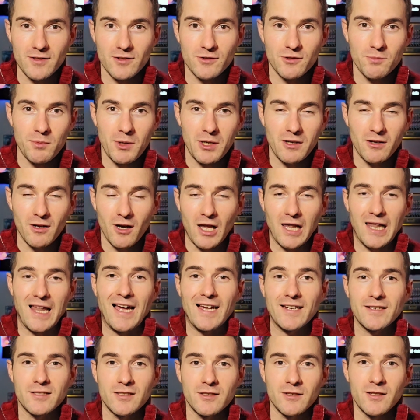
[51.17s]
there's been a
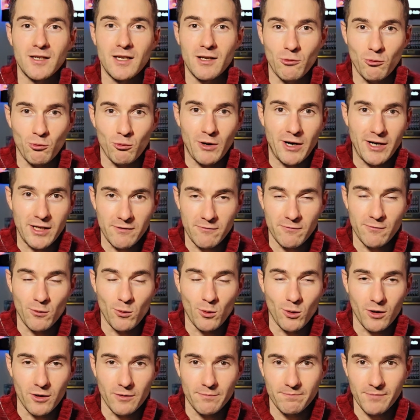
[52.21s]
lot to get ready
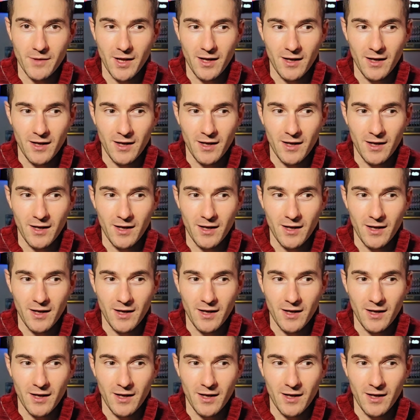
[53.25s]
for.